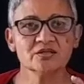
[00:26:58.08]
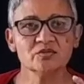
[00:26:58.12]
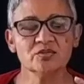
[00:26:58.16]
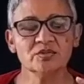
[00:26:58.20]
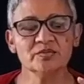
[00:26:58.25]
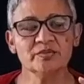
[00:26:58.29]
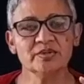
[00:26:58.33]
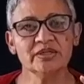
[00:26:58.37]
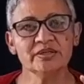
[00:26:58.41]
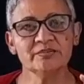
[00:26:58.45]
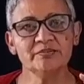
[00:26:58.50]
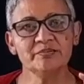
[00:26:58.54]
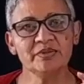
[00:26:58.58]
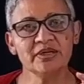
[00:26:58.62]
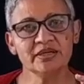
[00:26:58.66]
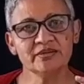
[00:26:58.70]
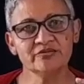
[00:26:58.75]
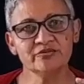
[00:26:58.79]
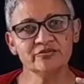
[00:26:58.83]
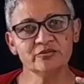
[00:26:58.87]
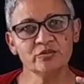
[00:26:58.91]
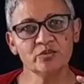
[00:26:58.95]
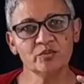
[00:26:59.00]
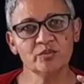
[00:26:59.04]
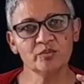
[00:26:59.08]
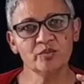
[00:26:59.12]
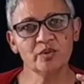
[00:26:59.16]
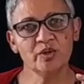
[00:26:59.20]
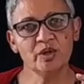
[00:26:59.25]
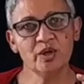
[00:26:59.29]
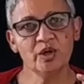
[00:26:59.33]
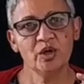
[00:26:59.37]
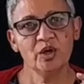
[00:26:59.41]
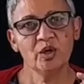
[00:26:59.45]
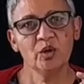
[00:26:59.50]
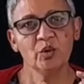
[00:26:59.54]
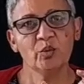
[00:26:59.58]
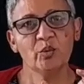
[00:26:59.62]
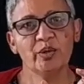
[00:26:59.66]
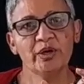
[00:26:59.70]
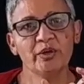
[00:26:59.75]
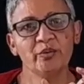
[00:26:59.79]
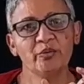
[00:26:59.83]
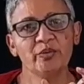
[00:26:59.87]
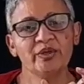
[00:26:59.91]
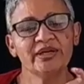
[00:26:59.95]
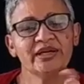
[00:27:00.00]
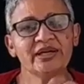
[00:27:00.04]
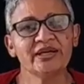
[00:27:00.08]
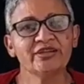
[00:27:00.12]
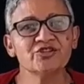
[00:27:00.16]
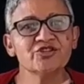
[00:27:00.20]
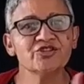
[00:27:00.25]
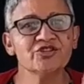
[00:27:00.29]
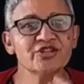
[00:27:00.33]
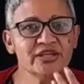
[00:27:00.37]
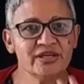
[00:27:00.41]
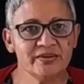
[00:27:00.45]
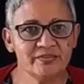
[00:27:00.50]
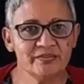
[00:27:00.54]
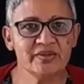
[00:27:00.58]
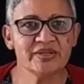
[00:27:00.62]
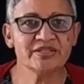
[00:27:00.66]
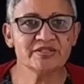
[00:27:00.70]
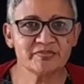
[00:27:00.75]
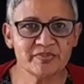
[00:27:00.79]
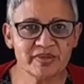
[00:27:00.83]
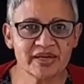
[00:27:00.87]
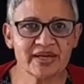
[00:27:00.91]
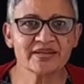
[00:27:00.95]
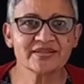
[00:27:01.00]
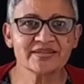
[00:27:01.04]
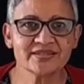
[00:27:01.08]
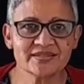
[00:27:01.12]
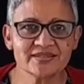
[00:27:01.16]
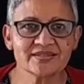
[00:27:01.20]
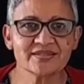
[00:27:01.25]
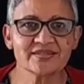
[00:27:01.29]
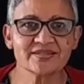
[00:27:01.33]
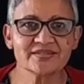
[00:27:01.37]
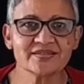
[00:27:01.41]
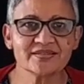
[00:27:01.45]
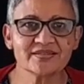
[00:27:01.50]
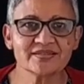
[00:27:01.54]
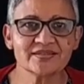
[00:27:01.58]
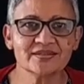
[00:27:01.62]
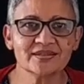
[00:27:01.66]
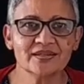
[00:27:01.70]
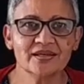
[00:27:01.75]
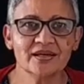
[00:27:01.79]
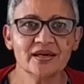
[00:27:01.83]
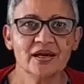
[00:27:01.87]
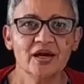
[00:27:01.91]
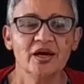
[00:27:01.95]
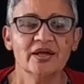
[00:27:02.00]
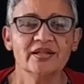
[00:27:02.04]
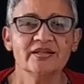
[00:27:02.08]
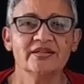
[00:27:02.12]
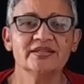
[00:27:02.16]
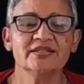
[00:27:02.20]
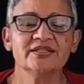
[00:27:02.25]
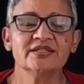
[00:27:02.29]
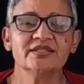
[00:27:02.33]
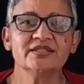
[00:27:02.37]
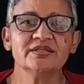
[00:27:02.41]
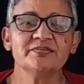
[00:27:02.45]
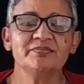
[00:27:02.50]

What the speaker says: will be a platform where we can share best practices. This is a